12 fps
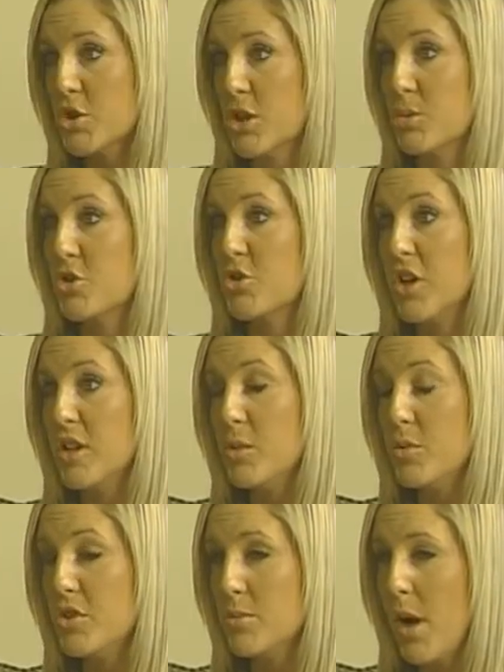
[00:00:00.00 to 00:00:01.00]
prescription drug
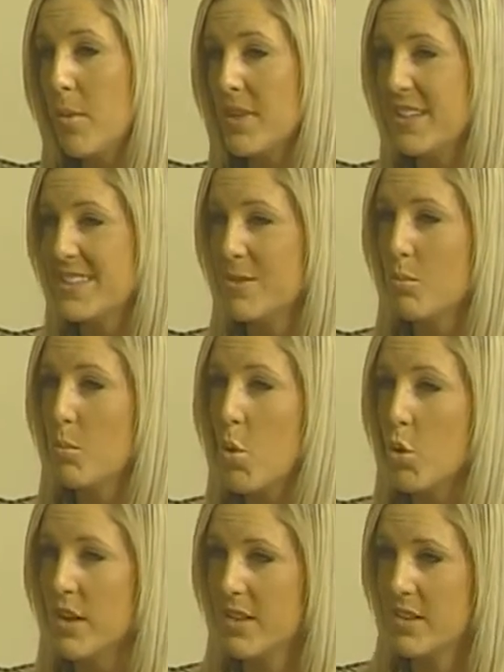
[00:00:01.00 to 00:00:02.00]
abuse problem is
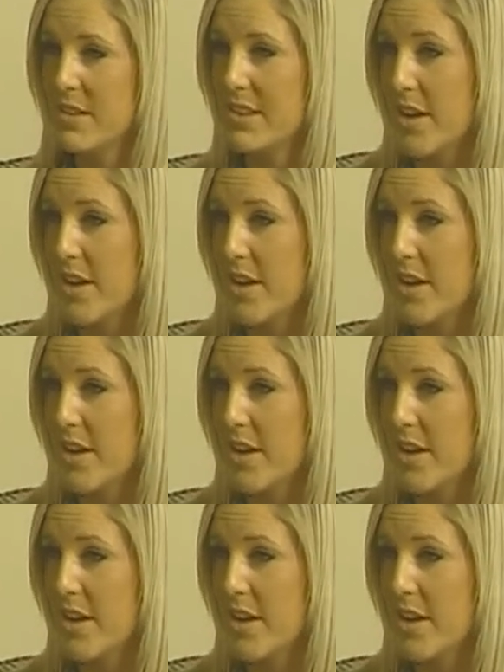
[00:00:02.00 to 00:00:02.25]
more in the